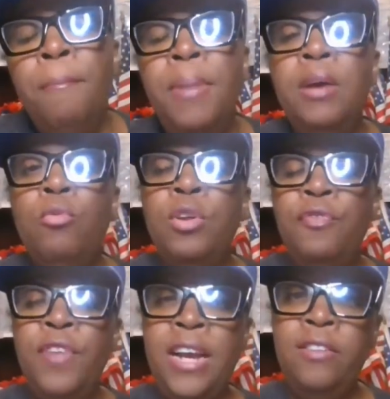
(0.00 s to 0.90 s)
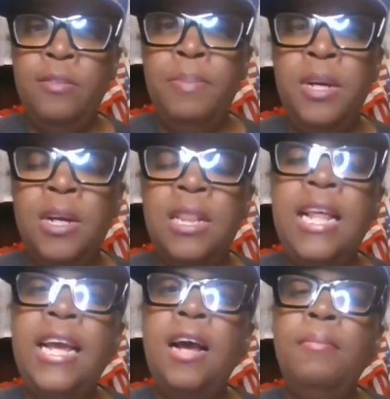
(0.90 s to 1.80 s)
But with Facebook,
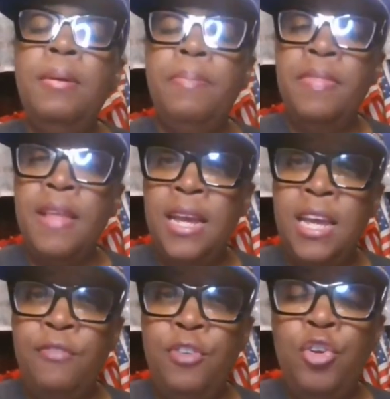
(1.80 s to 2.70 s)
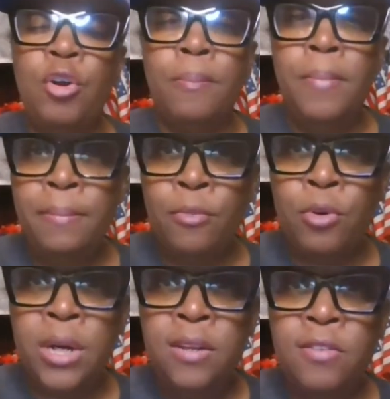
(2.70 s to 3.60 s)
they come up and they give you your
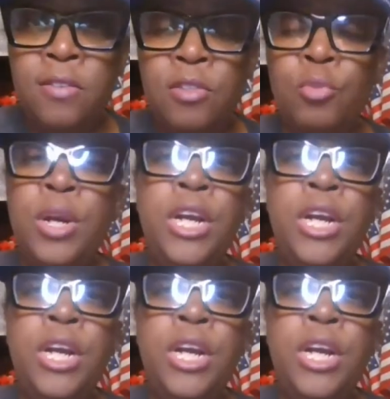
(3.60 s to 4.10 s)
memories. 3